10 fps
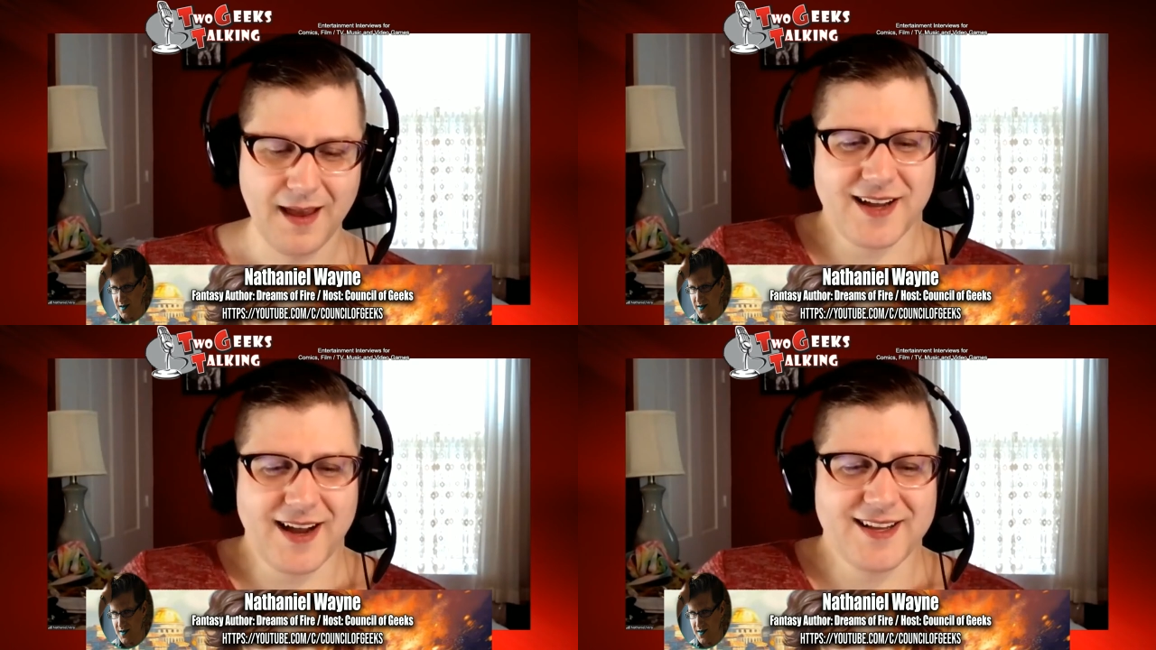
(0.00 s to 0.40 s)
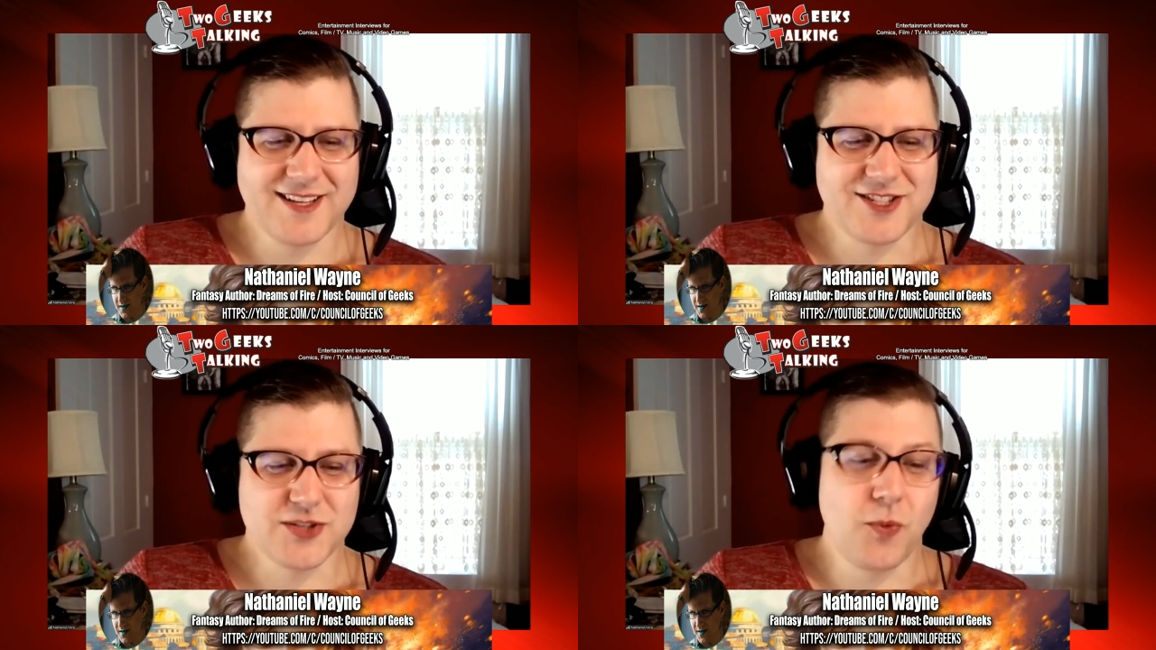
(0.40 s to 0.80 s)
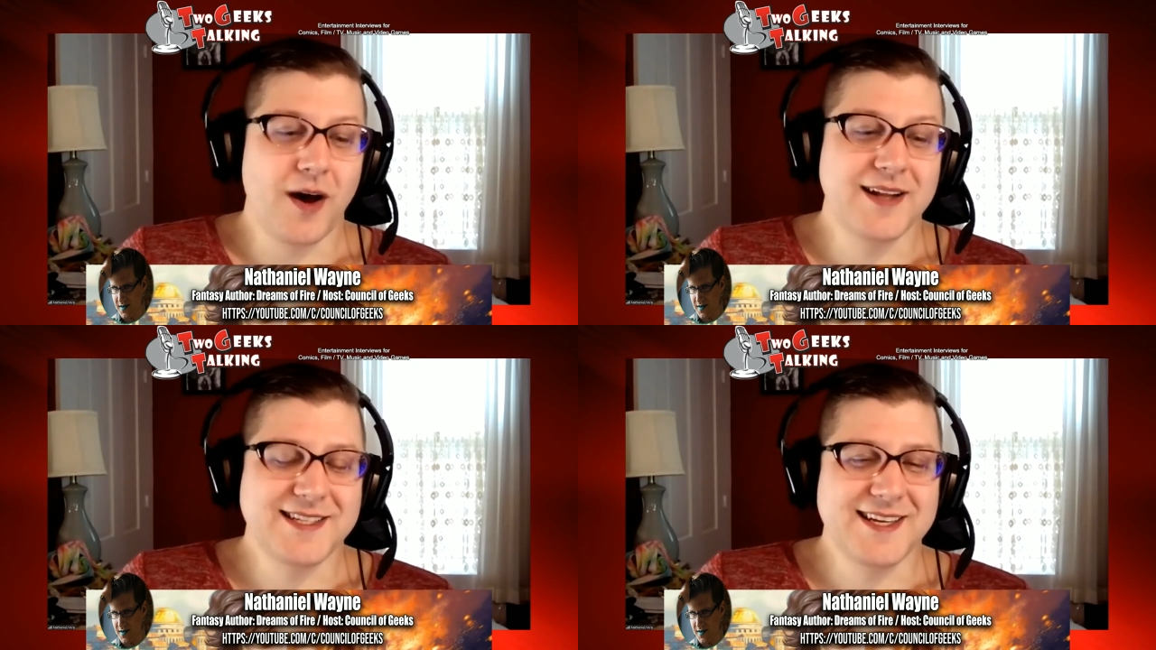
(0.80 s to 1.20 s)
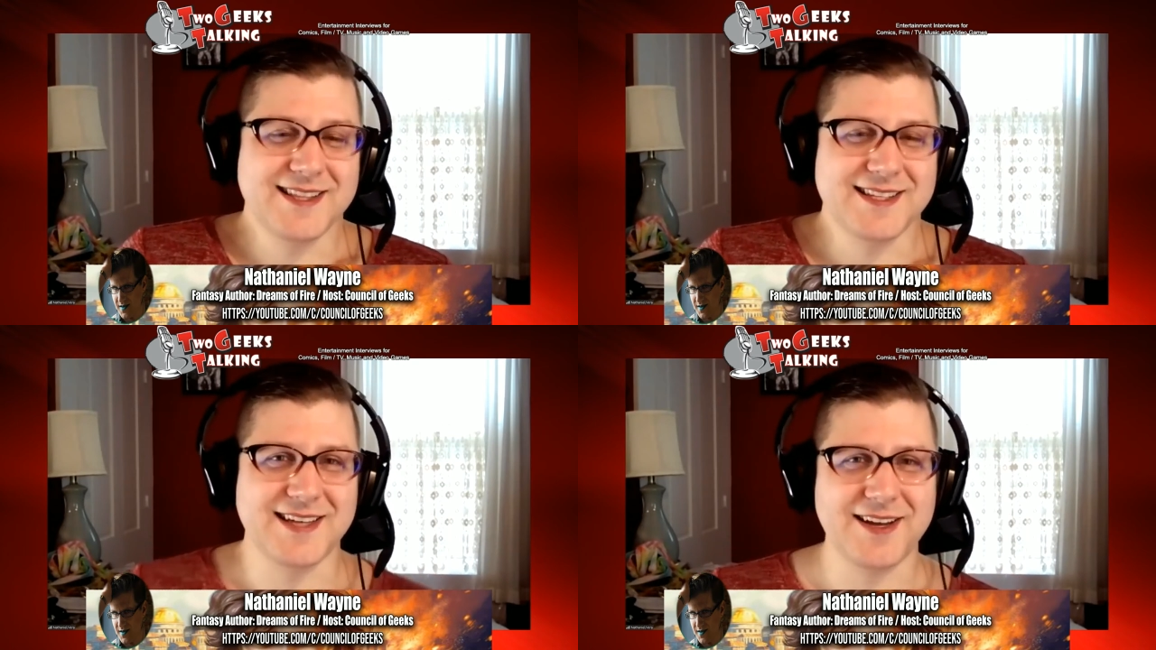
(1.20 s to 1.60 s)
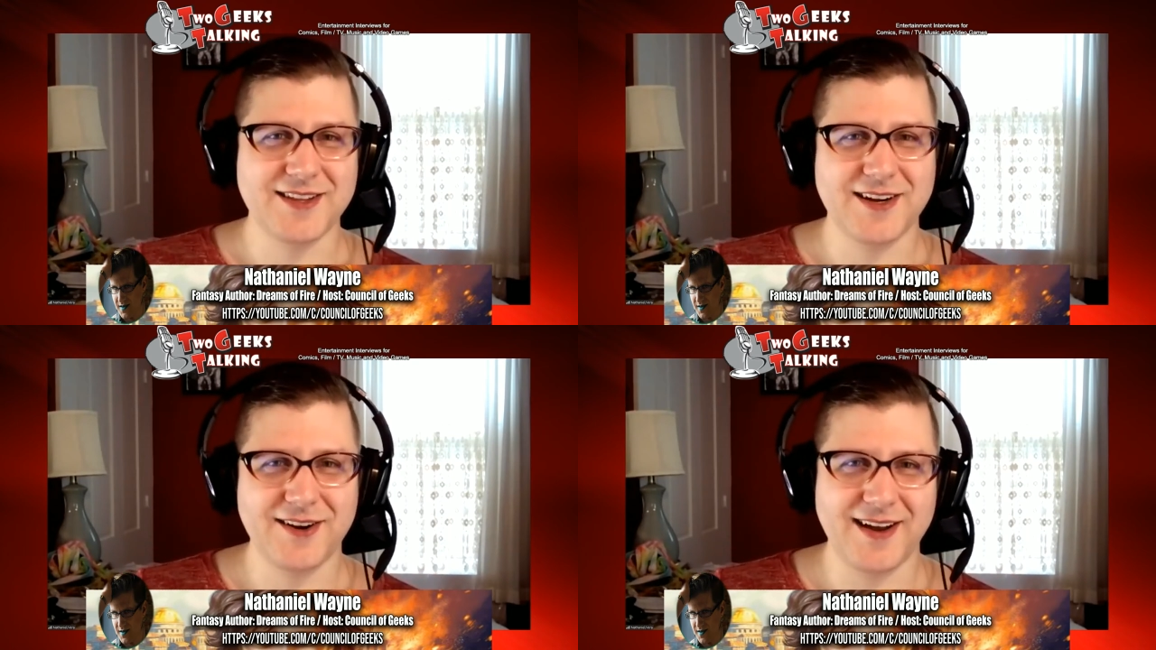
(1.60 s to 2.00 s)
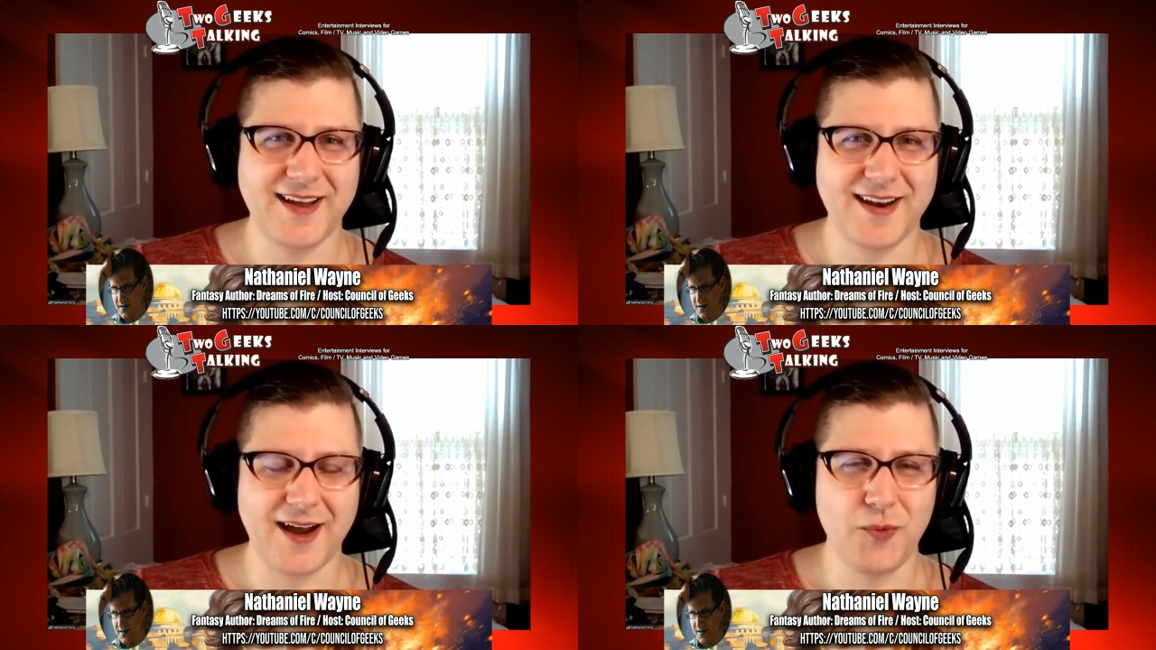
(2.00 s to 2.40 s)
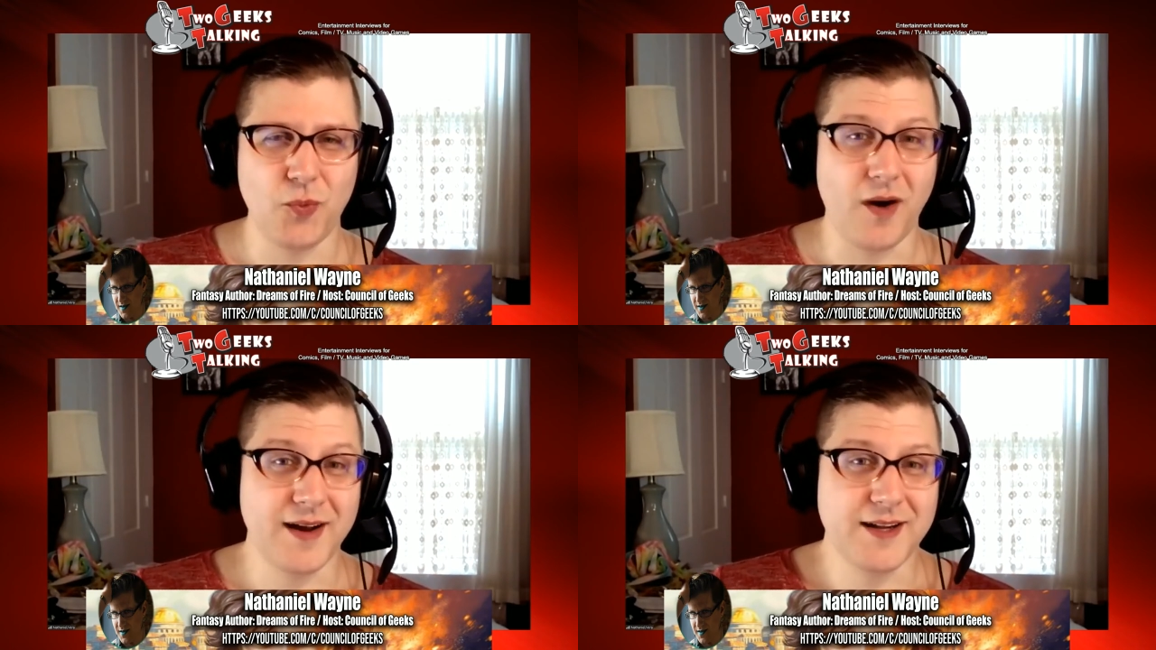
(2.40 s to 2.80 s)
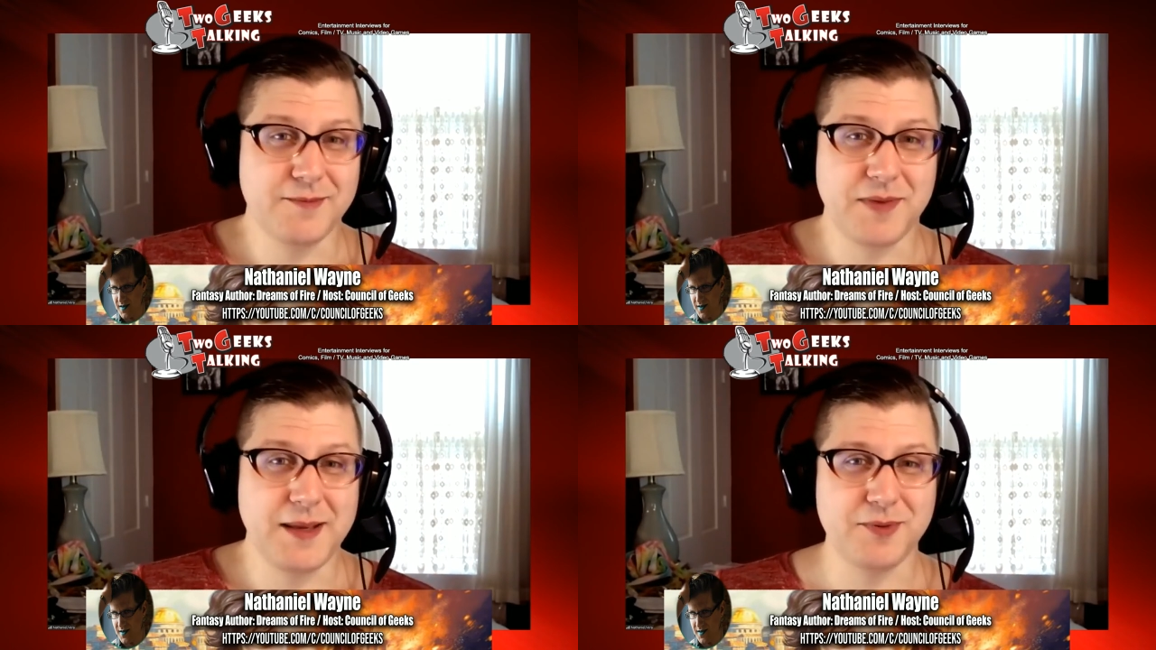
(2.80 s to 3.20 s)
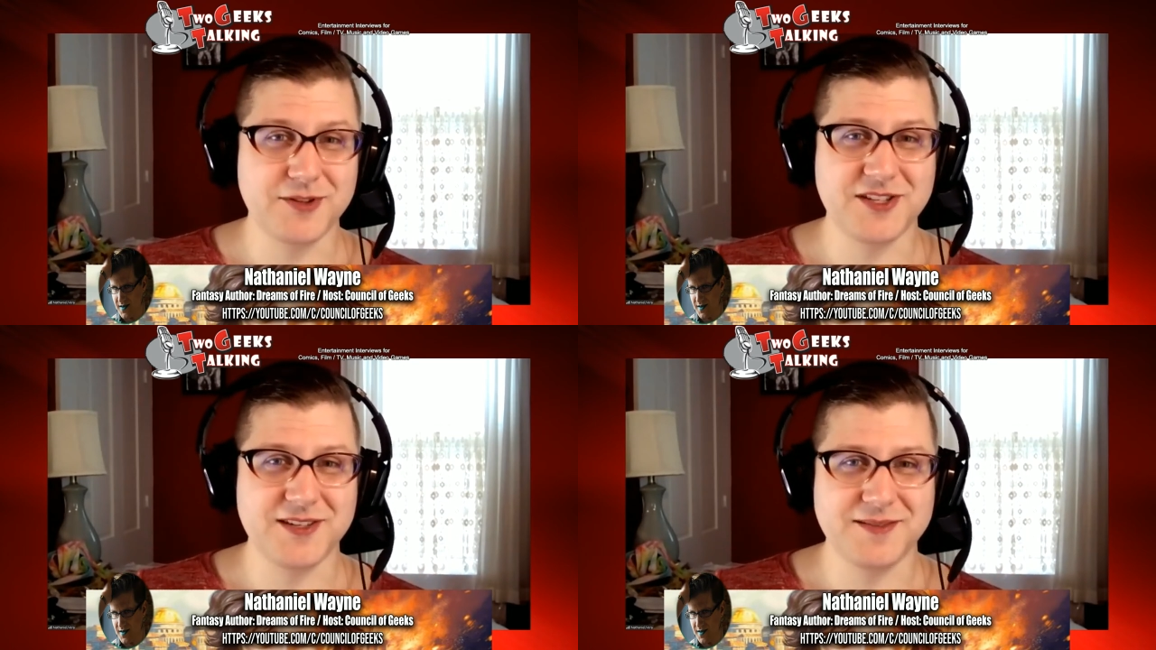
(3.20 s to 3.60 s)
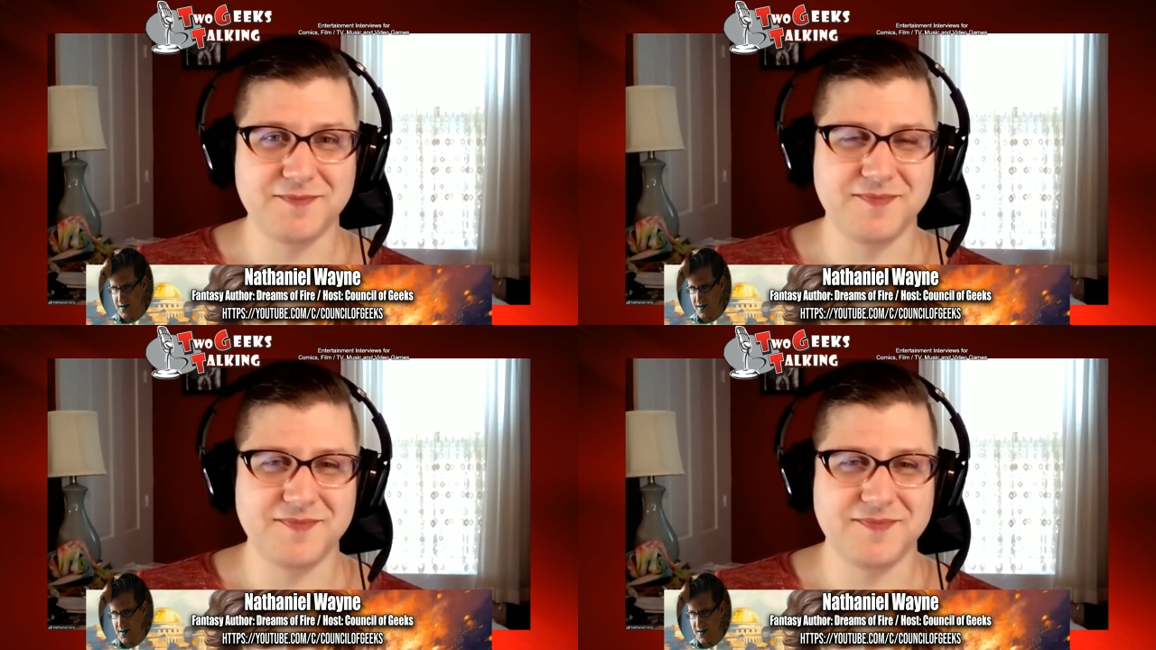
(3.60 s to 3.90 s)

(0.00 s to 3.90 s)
Speaker 1: I just wanted to get this out there and I wanted people to